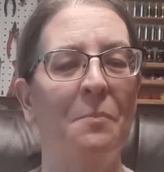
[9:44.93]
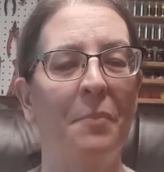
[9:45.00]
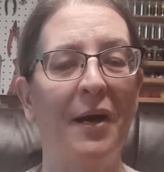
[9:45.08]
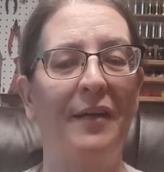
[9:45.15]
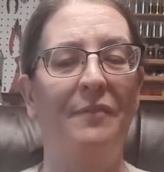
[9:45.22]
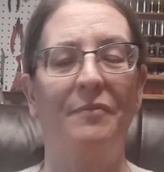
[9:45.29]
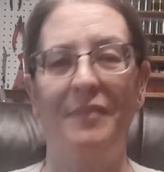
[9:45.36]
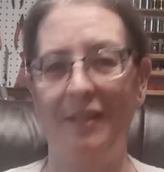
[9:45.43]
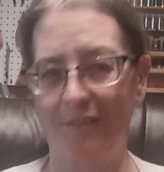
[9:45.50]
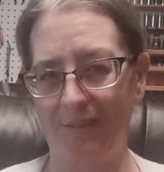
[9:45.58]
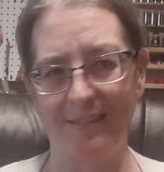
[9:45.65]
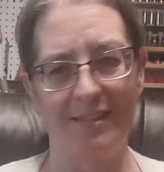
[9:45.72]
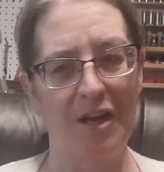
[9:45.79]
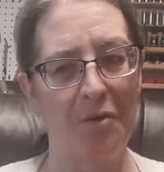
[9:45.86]
But you
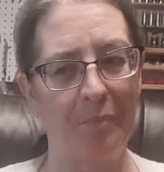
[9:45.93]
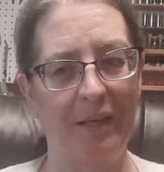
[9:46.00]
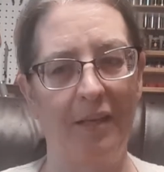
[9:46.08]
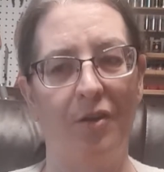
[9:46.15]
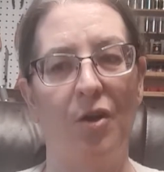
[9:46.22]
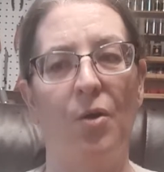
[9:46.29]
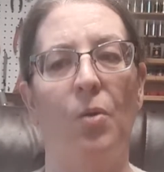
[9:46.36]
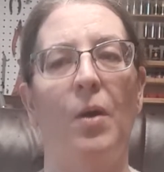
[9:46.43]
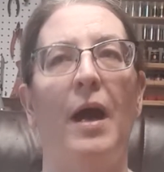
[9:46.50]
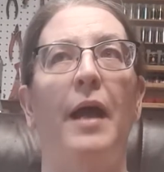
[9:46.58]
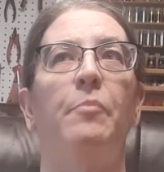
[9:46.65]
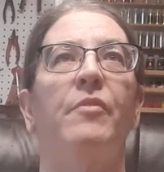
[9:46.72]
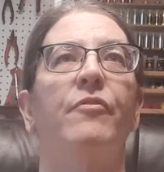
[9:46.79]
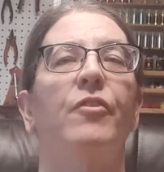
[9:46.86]
can tell me, you know,
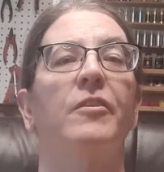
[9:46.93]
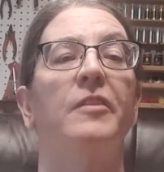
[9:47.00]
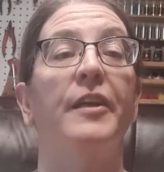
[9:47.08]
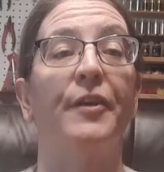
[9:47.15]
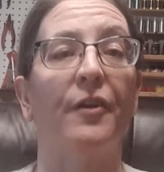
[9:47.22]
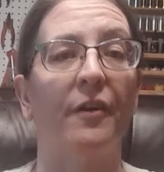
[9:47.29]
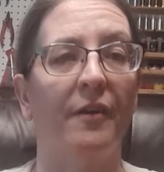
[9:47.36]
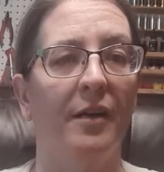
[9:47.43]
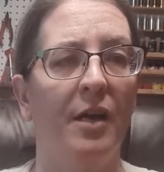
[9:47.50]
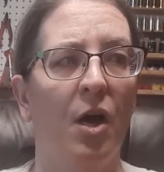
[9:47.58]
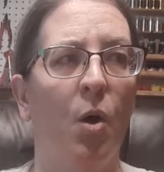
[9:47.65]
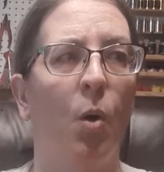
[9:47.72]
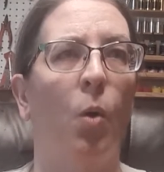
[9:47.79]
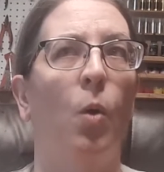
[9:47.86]
I prefer glitter.
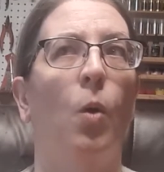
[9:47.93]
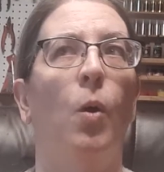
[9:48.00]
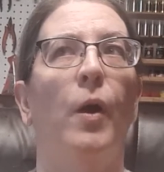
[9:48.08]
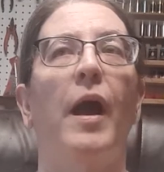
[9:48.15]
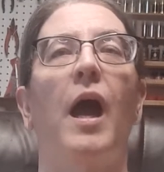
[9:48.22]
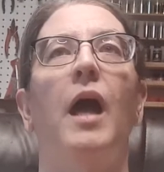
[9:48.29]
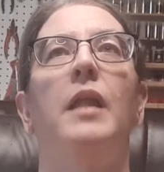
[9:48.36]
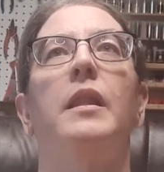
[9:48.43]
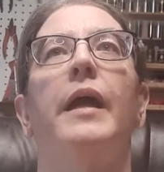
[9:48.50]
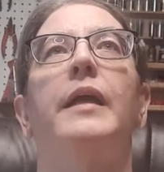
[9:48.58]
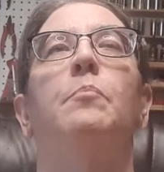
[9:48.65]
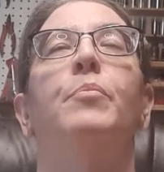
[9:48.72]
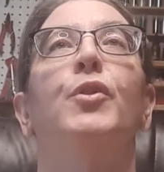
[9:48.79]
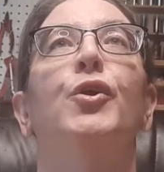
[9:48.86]
Or I
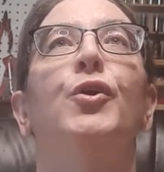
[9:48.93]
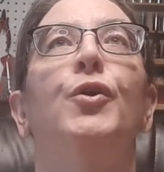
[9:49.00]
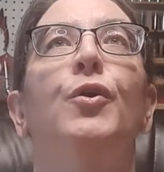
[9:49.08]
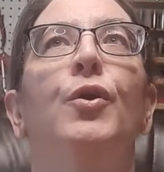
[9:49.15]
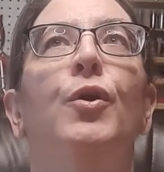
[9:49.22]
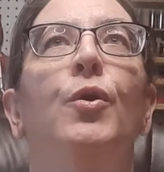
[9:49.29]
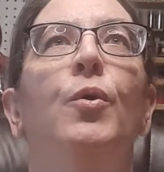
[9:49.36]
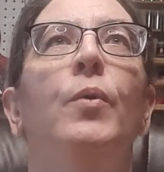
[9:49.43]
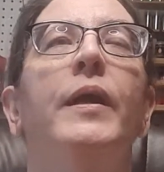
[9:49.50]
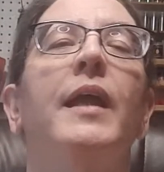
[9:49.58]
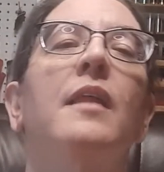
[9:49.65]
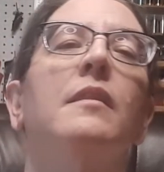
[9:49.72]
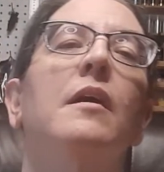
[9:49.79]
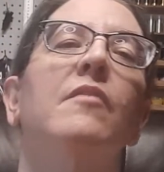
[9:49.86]
like blue and
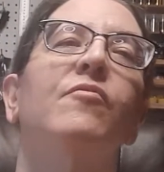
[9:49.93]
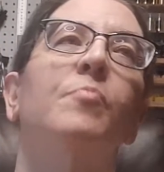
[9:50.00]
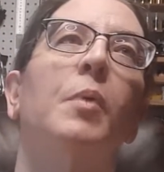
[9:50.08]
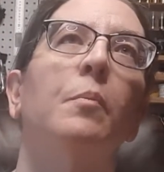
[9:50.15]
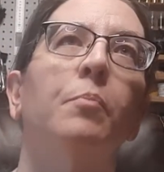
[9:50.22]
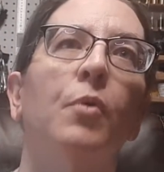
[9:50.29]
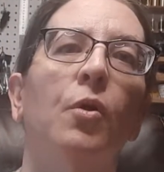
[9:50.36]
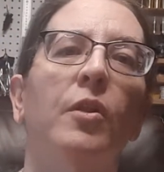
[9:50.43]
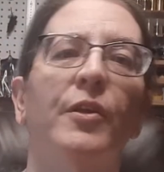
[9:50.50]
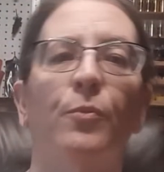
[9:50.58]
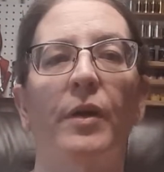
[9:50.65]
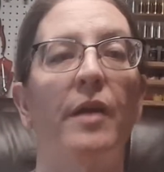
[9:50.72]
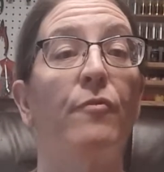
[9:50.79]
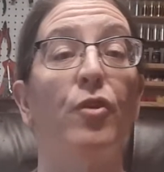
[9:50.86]
I love purple,
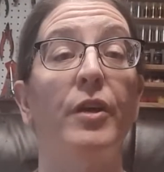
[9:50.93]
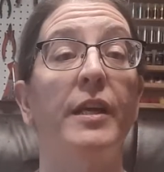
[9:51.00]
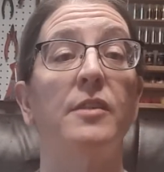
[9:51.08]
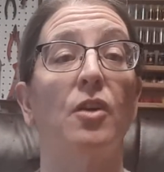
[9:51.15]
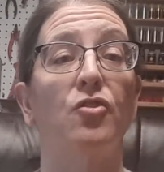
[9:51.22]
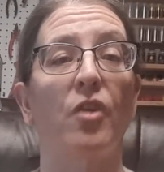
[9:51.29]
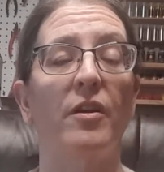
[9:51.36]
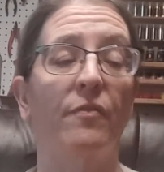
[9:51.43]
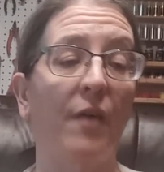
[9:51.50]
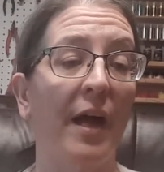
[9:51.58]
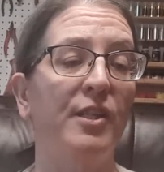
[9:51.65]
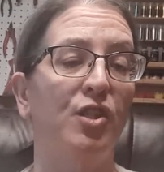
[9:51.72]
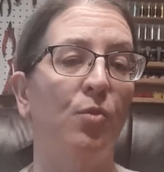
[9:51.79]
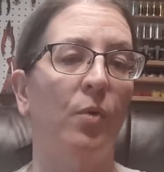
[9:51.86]
and whatever it is, I'll try to
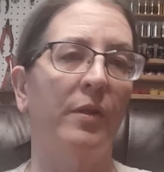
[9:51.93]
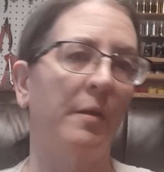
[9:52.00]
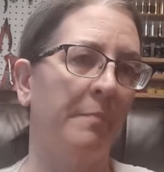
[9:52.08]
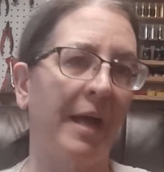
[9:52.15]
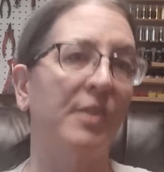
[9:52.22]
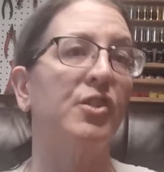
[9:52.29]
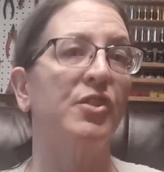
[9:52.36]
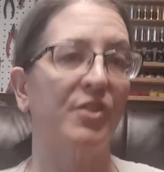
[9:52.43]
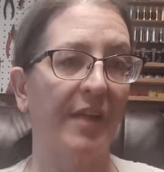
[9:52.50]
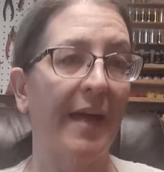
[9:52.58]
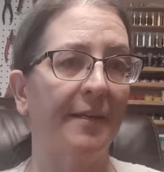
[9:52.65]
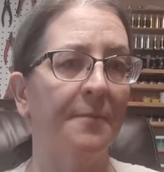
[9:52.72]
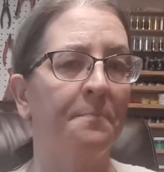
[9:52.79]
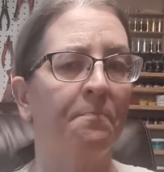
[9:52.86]
find you one that matches that.
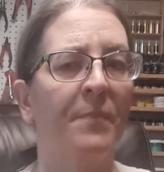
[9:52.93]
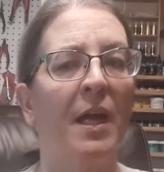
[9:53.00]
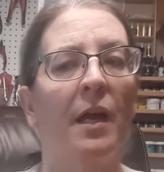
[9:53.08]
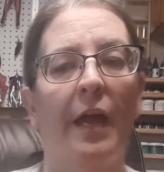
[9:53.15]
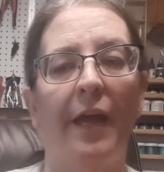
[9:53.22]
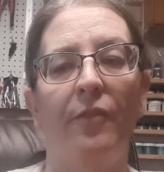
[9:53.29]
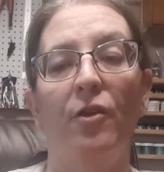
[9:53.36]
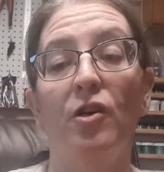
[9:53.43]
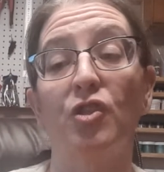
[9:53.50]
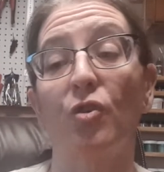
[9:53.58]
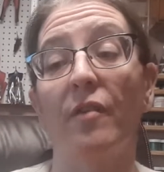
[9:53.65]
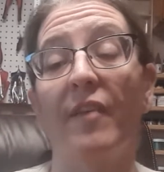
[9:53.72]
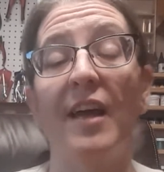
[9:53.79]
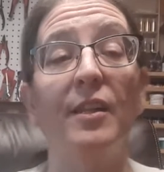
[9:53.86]
And those
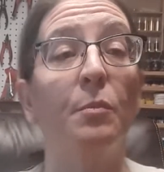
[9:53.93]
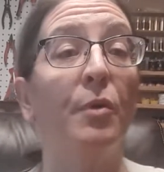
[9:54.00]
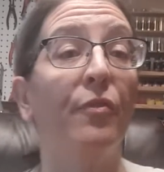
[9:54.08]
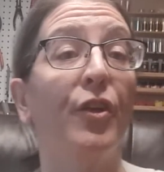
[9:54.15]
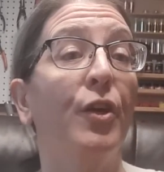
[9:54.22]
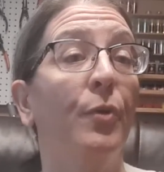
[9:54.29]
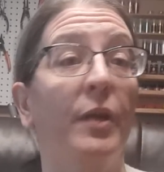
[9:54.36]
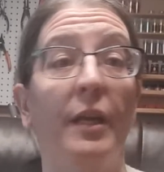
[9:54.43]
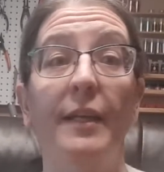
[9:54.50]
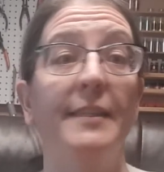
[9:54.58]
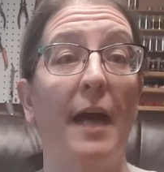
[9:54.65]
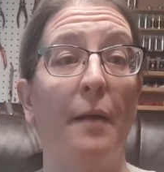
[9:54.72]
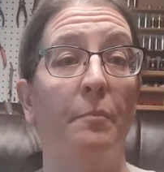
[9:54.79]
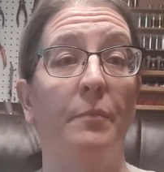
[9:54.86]
are available for you at any
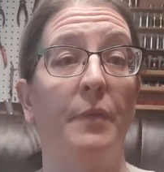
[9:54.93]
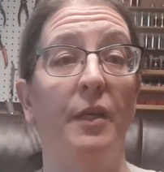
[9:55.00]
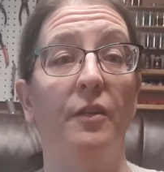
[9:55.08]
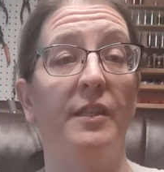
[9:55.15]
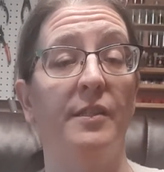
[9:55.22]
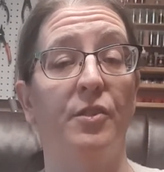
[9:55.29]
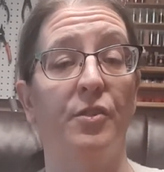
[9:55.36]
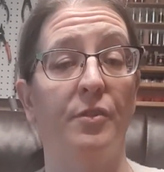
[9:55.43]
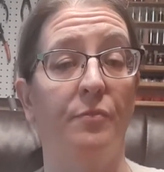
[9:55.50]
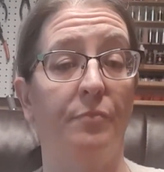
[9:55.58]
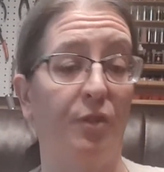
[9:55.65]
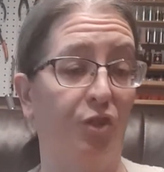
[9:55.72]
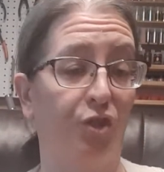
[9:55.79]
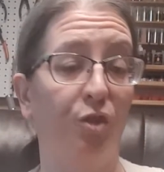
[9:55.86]
time. You just
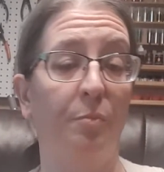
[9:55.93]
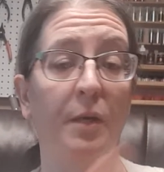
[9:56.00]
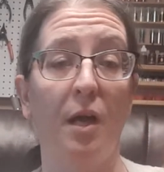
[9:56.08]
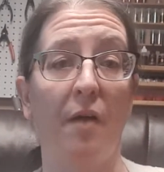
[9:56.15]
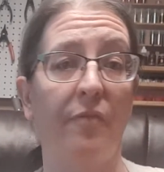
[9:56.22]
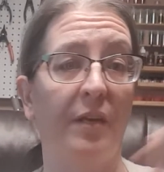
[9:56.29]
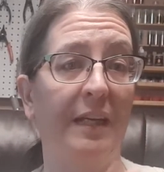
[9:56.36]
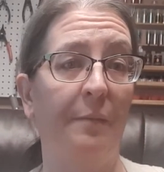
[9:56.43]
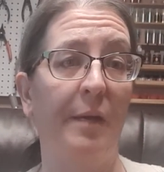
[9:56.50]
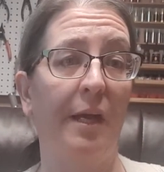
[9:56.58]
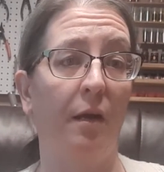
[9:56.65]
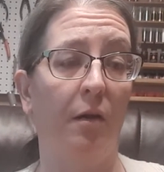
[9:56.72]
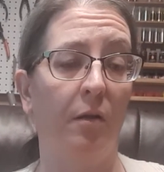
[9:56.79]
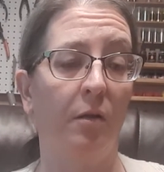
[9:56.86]
shoot me off an
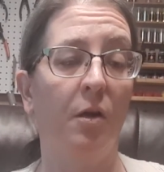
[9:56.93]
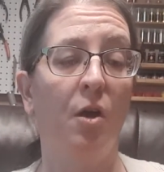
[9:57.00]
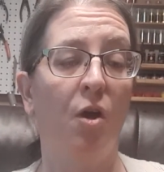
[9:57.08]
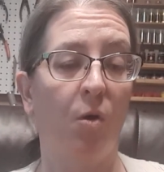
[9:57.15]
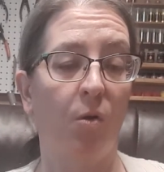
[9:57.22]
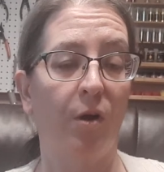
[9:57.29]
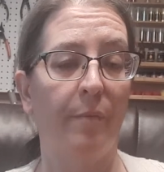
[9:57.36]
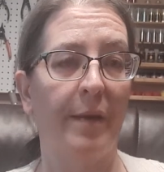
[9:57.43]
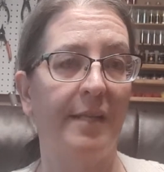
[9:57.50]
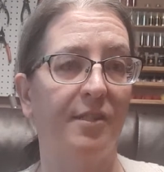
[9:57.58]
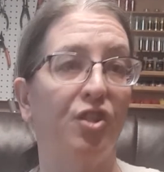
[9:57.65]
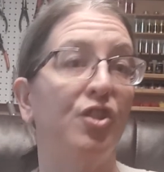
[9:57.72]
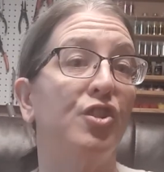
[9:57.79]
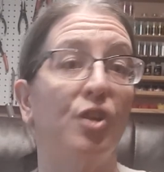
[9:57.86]
email or a
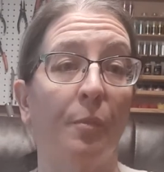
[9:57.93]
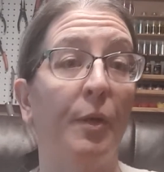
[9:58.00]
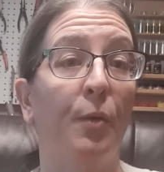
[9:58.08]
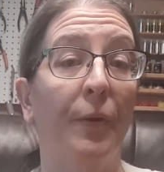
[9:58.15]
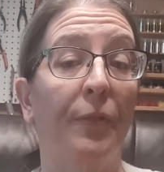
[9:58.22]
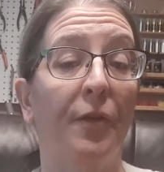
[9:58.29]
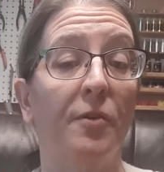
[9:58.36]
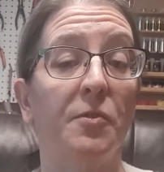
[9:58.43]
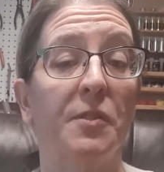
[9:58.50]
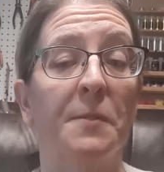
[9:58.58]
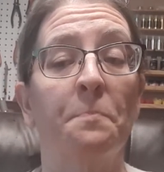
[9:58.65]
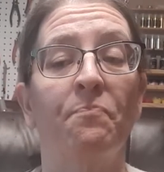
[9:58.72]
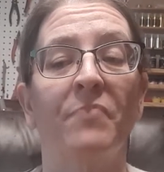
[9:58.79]
message and tell me you want those.